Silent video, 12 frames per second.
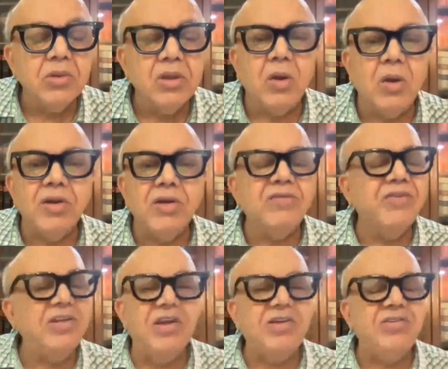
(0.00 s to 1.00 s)
then order of
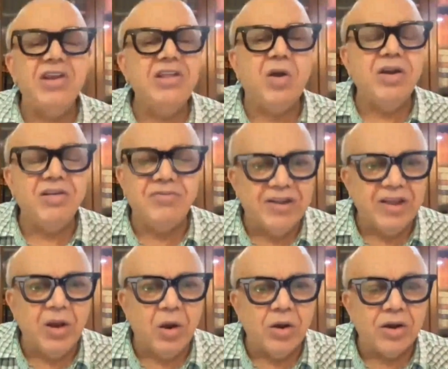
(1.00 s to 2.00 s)
injunction is not a
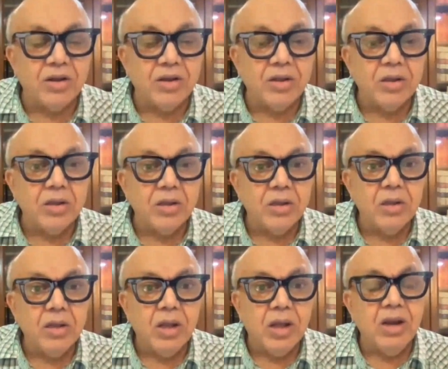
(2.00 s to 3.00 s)
final order
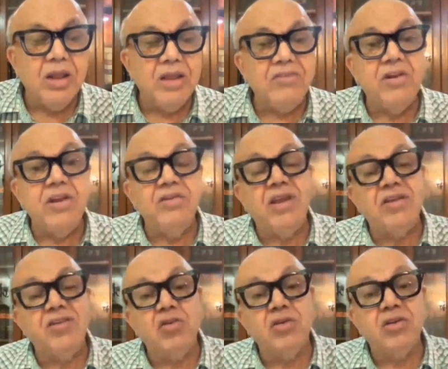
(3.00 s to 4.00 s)
unless it is
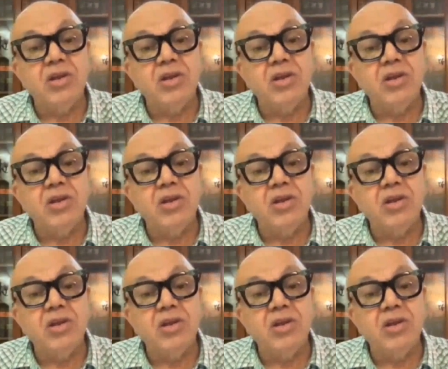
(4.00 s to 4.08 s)
a